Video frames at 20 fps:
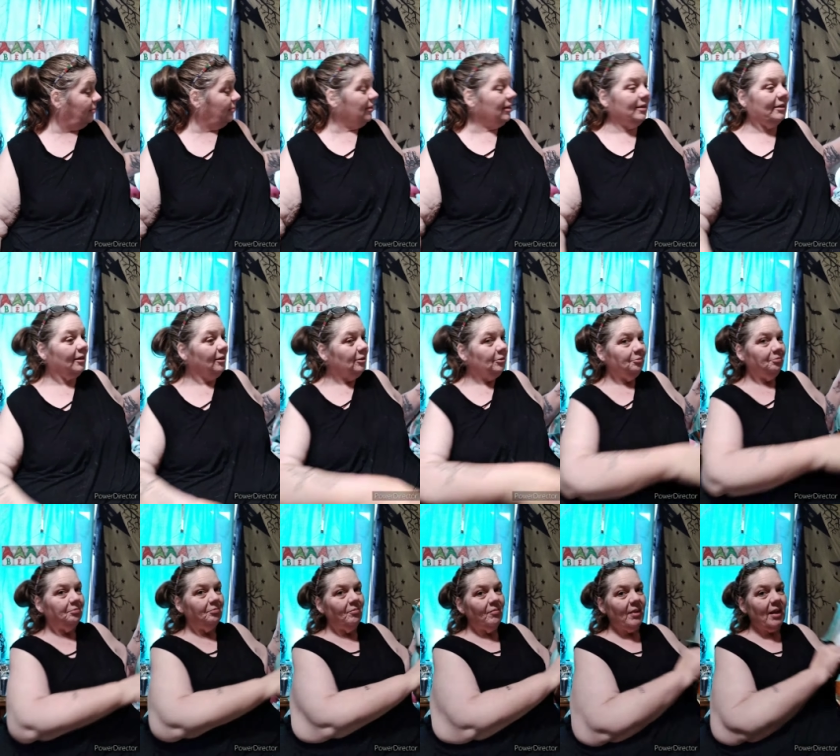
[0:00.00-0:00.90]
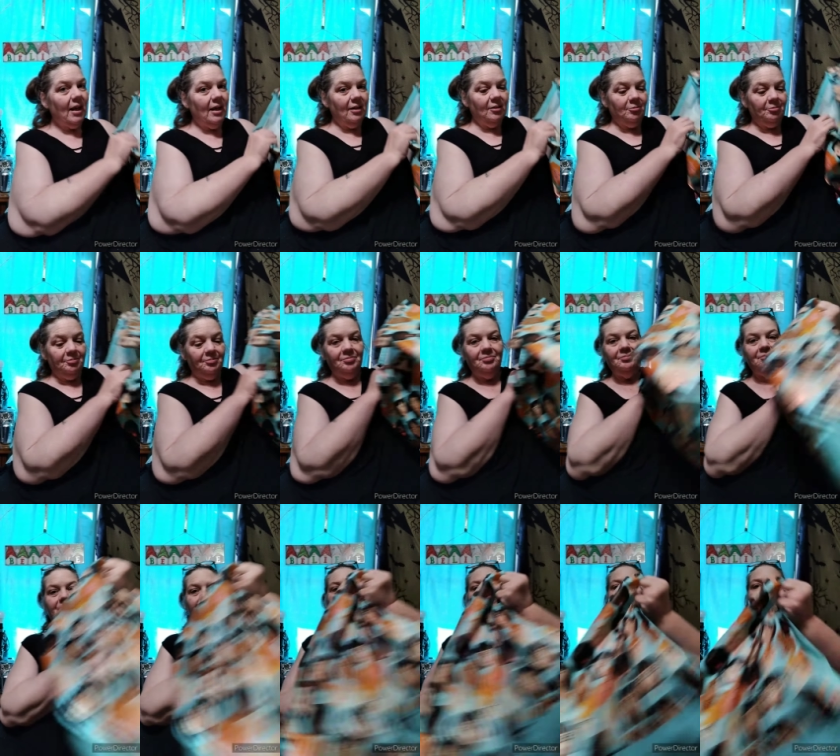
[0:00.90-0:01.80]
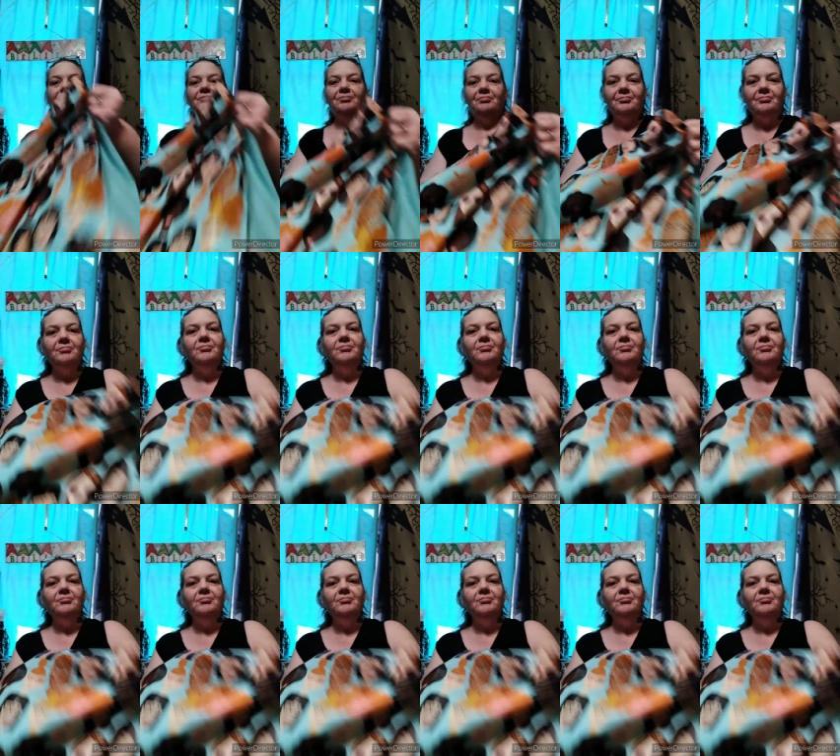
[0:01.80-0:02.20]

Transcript: Ooh, that's what happened to my present.